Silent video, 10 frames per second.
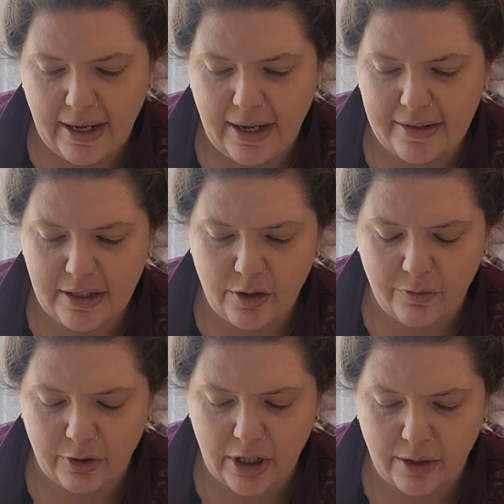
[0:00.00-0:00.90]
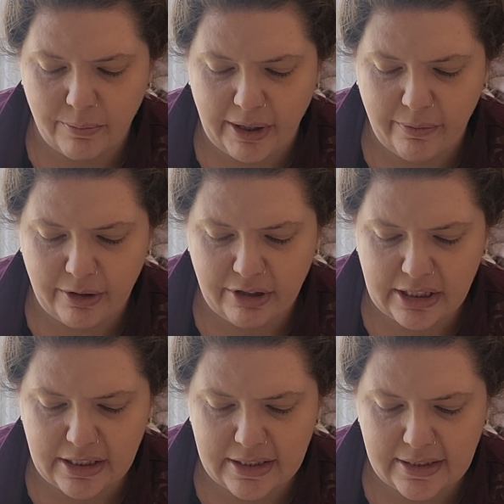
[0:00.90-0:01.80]
and then, overcome by
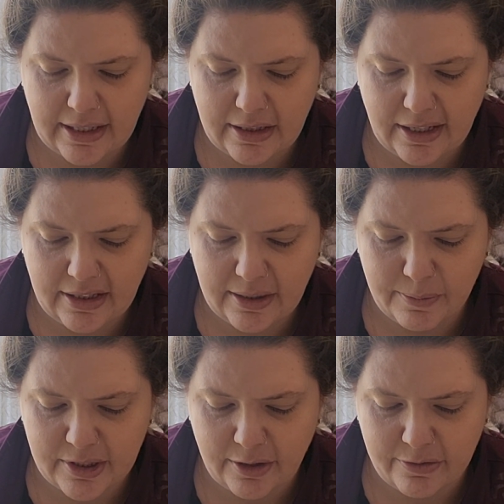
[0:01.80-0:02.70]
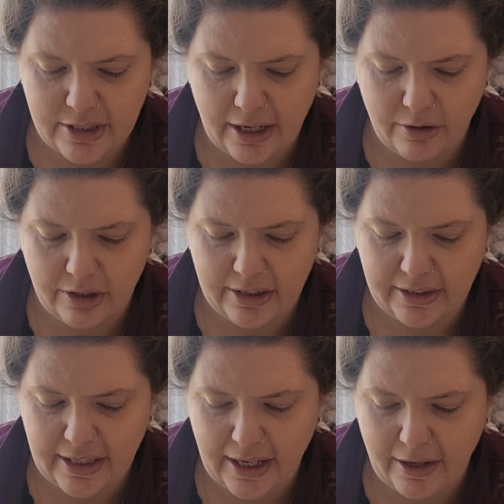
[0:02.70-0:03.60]
weariness, they laid themselves down in
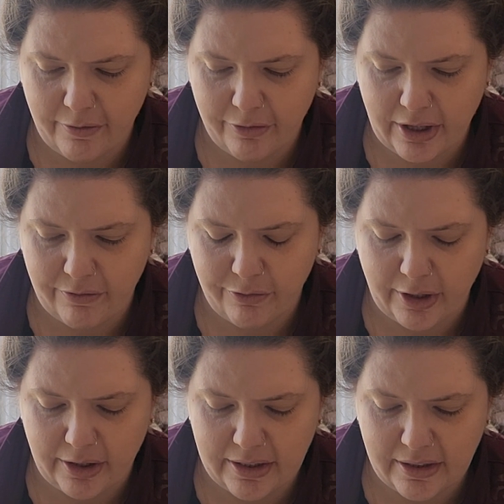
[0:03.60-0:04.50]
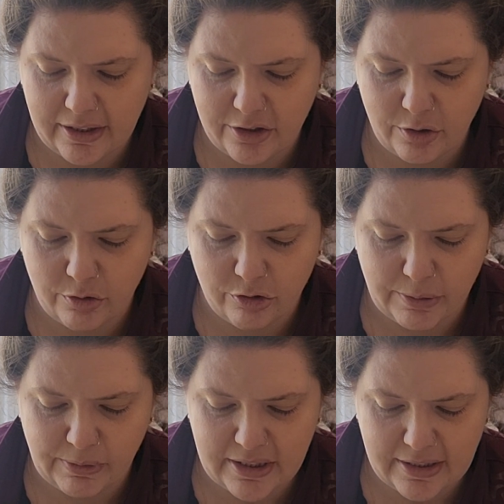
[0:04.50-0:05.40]
the cave and fell into
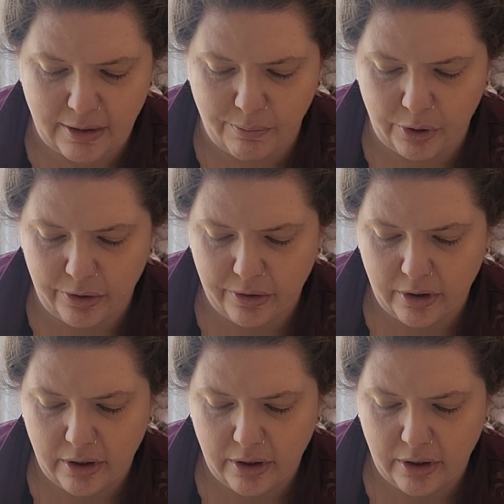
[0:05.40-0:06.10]
dreamless slumber.